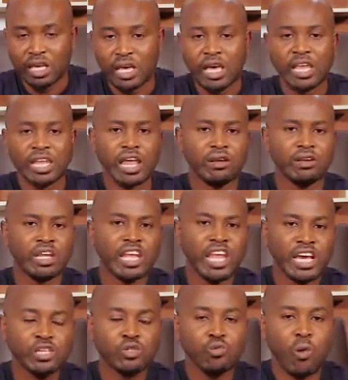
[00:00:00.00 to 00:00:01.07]
Now the
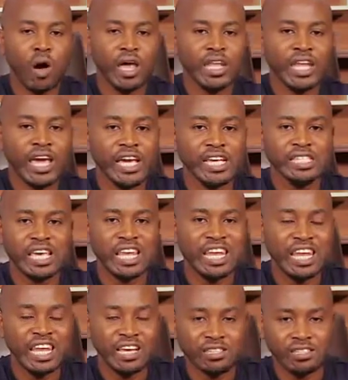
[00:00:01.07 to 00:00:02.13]
next one is
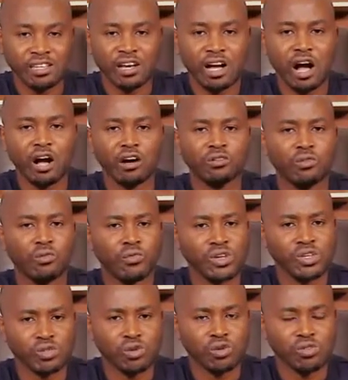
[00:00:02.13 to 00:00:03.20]
lexical
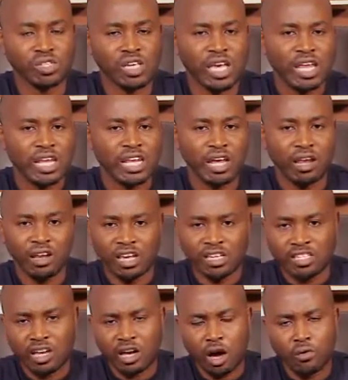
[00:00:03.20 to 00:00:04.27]
resource. Now
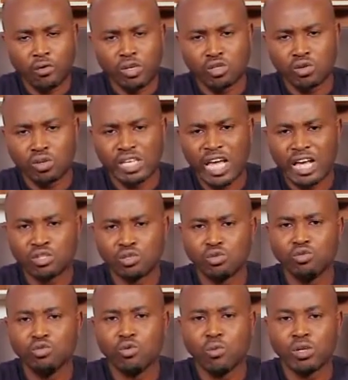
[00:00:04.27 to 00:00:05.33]
lexical resource has to
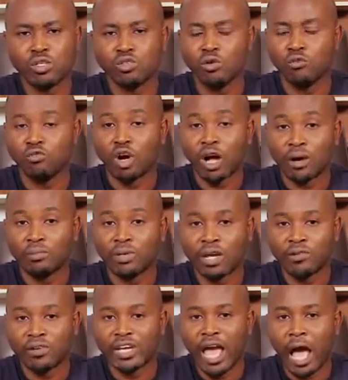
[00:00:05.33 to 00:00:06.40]
do with your
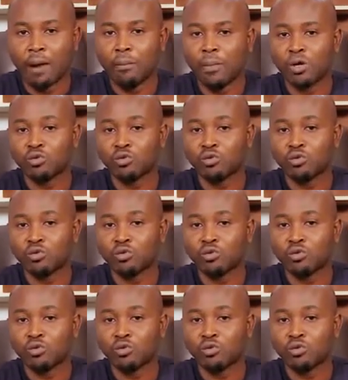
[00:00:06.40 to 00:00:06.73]
vocabulary, the amount